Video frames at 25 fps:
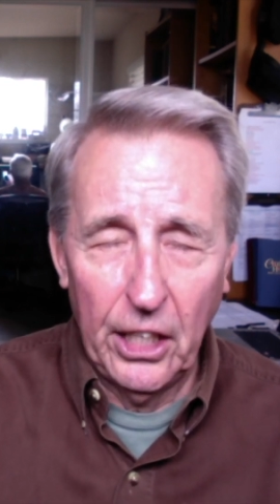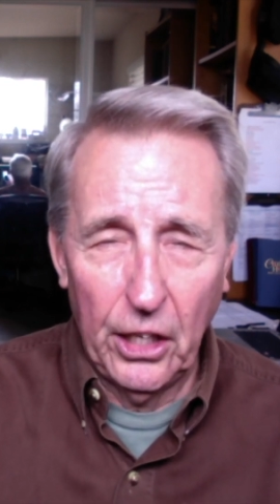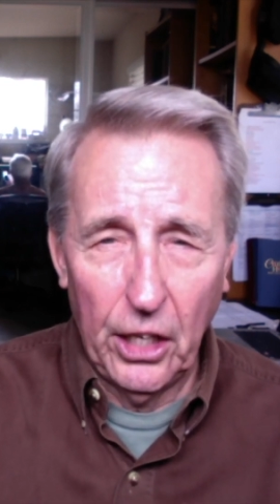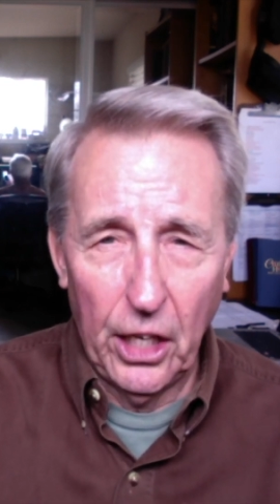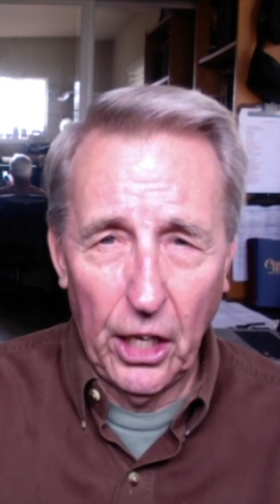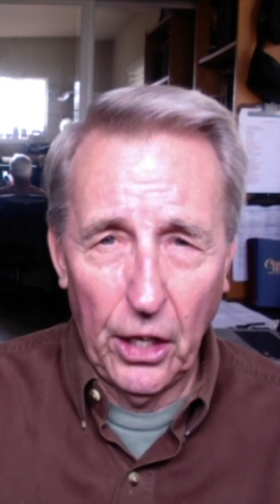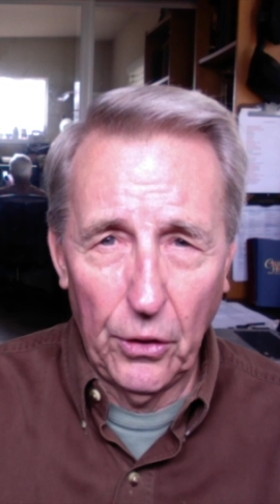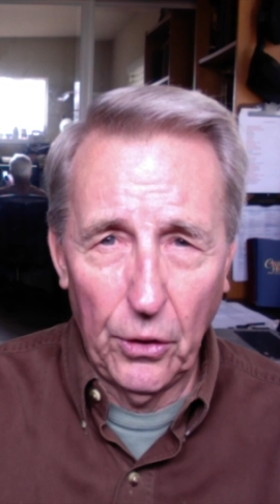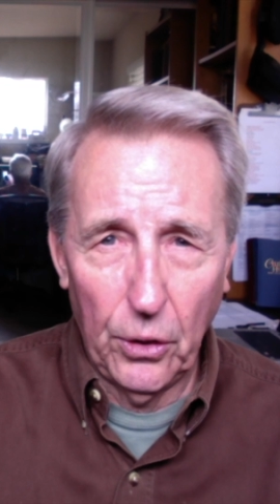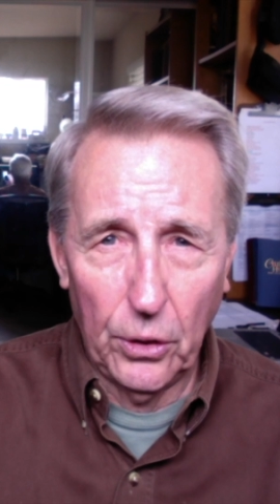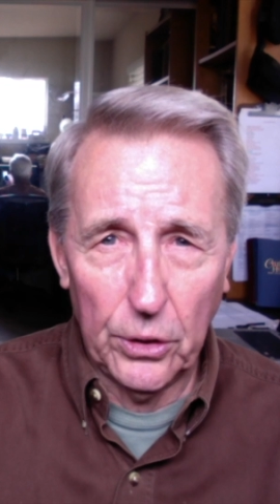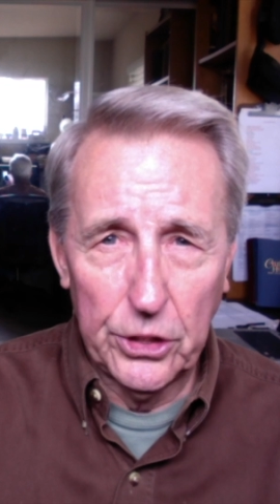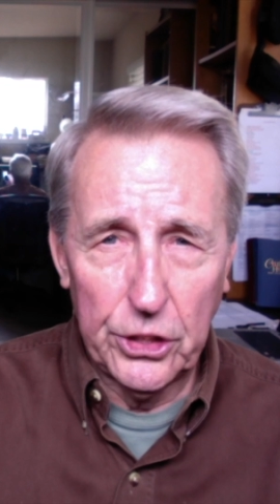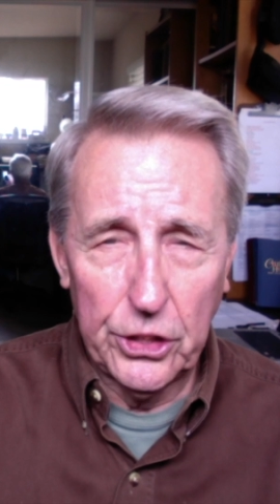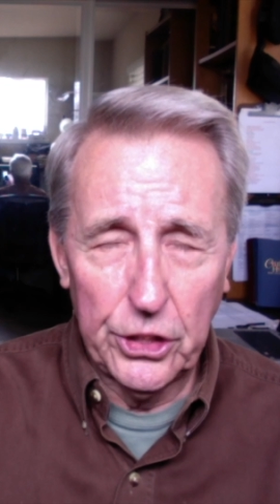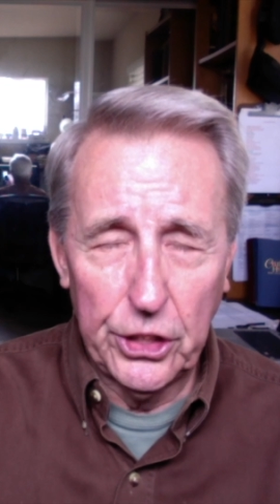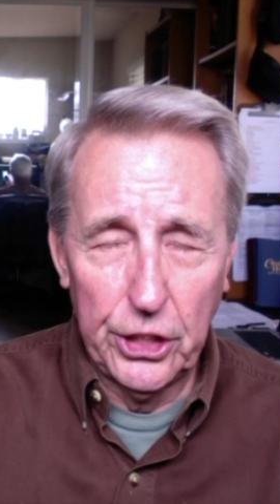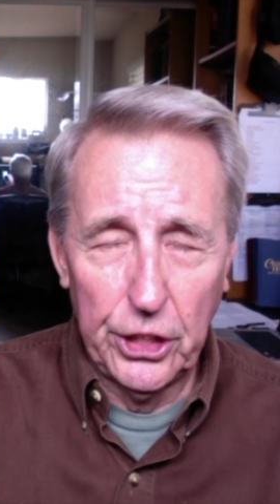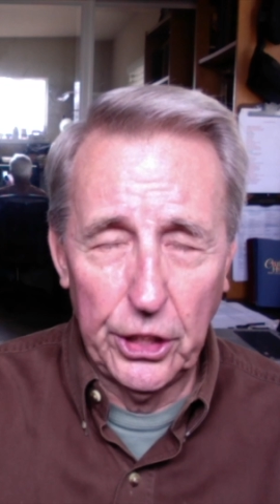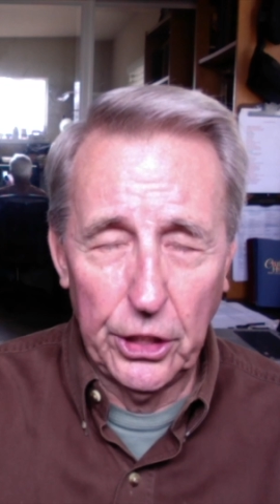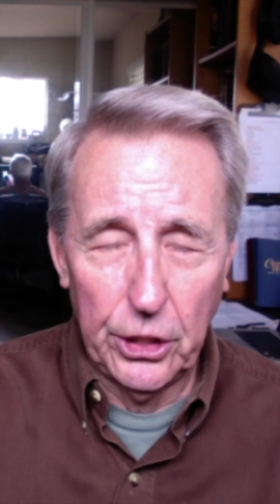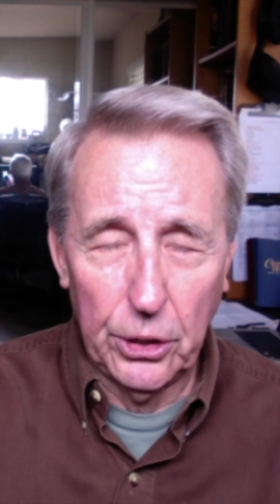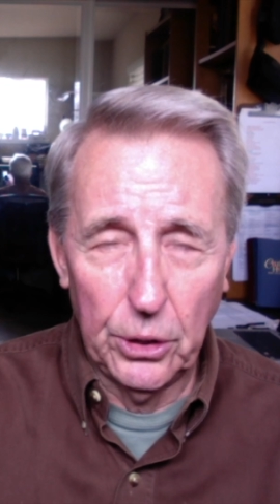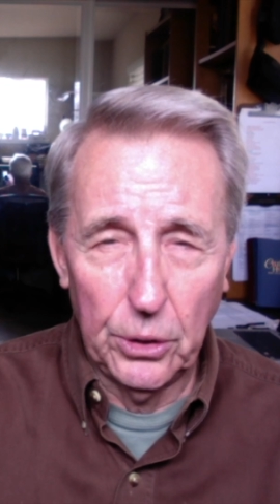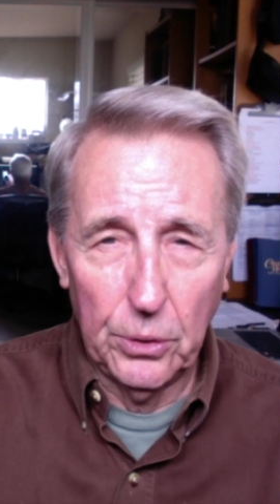uh, those to
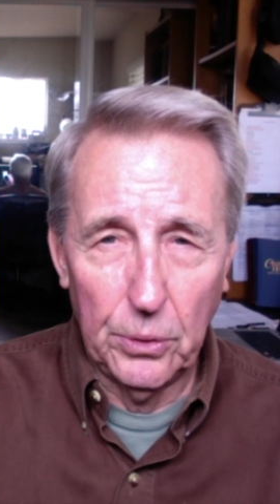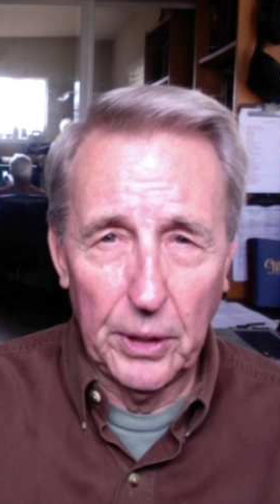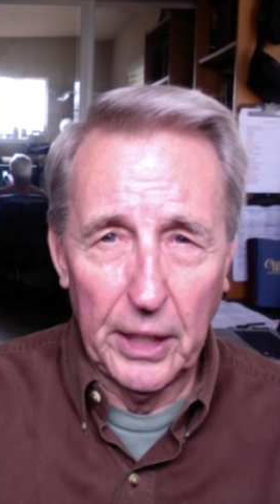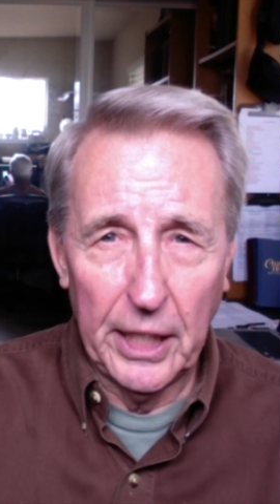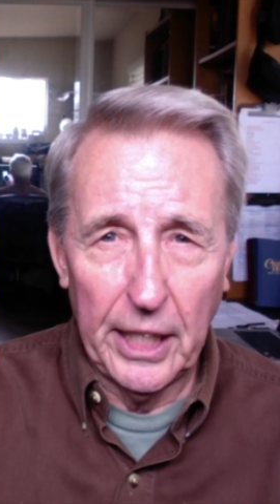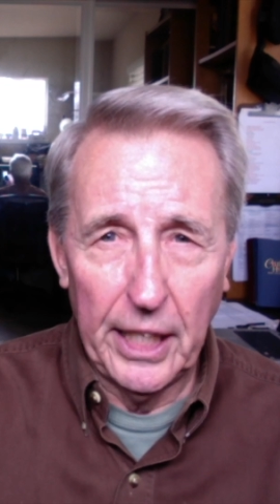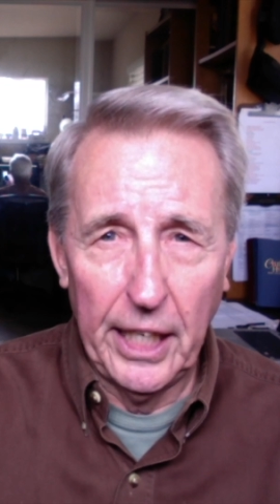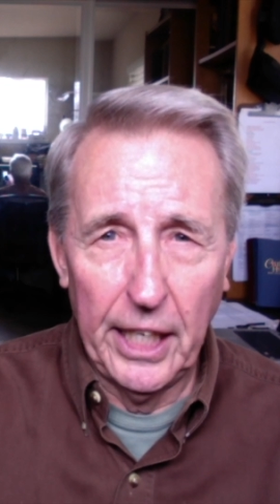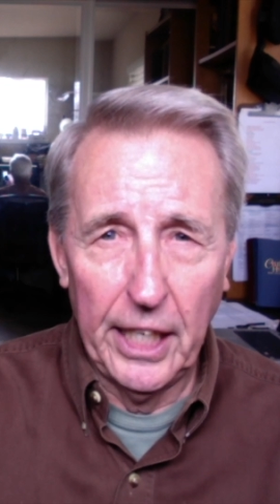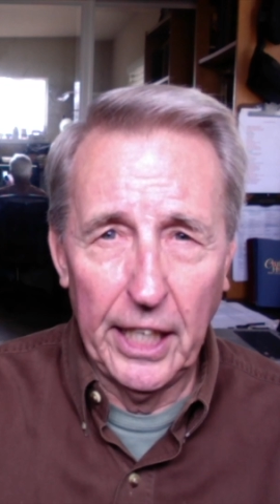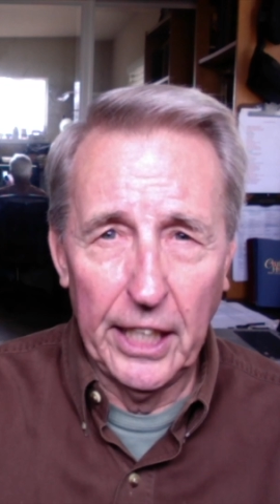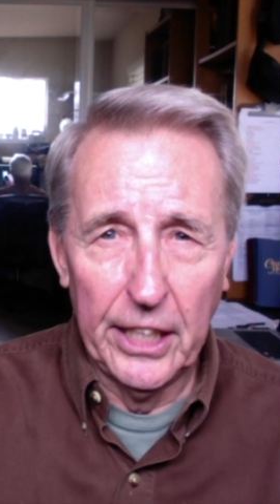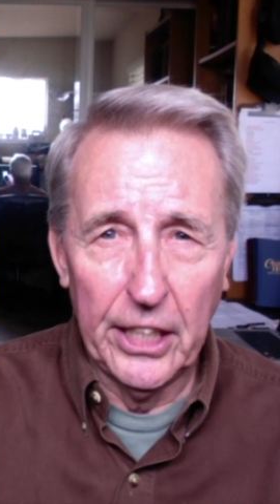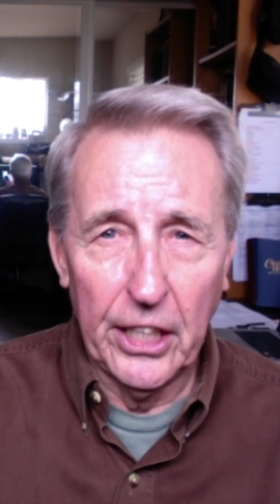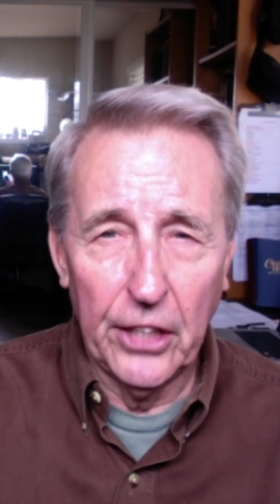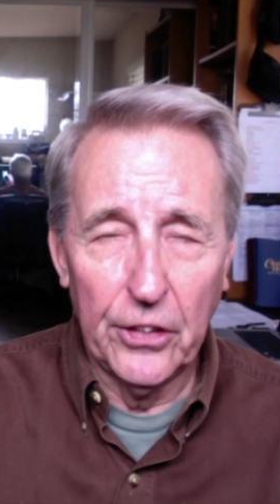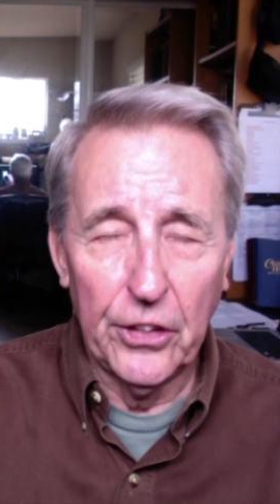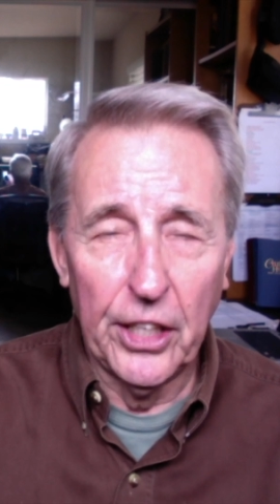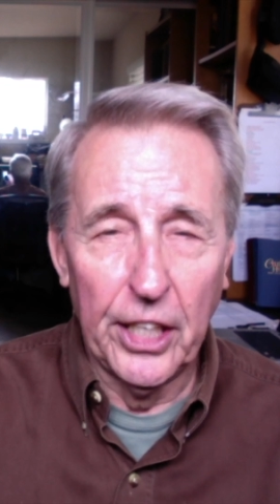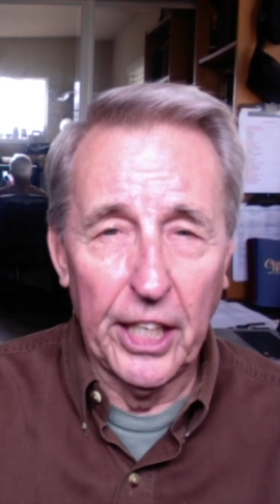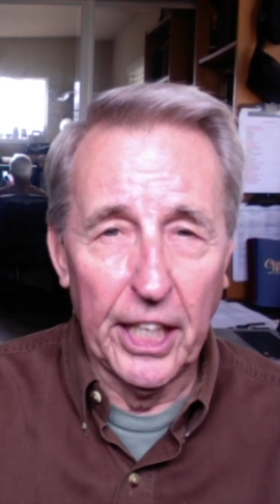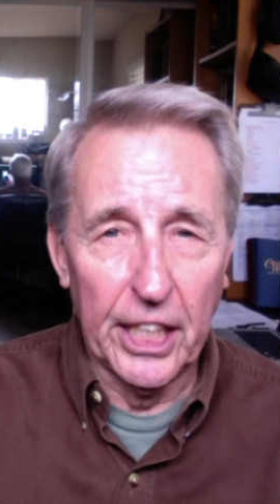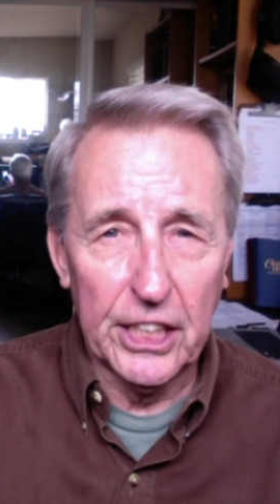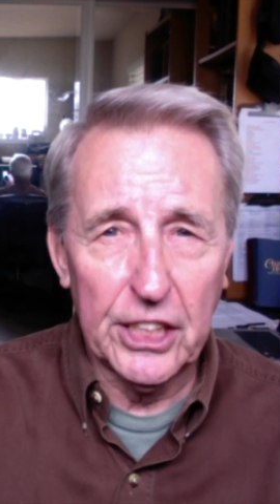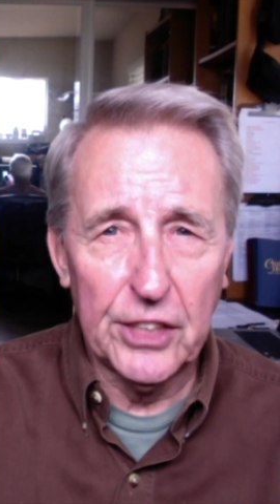you in
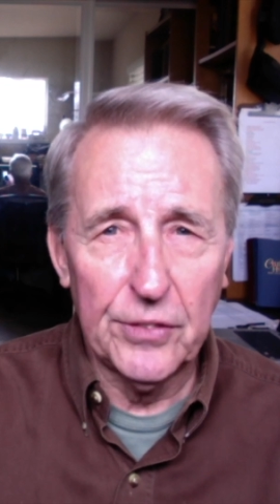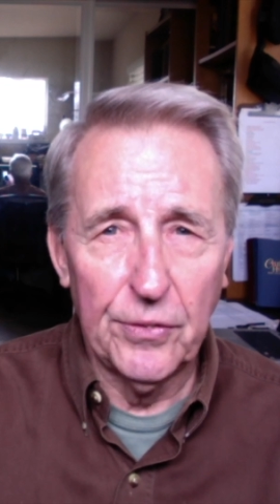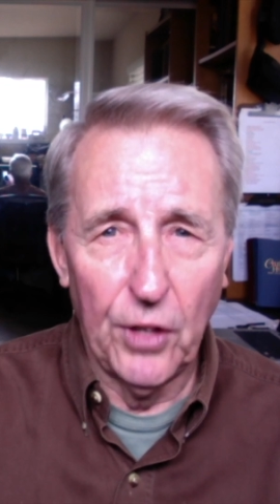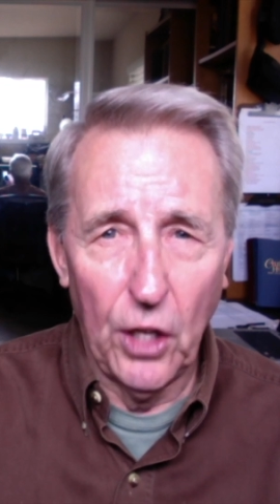the next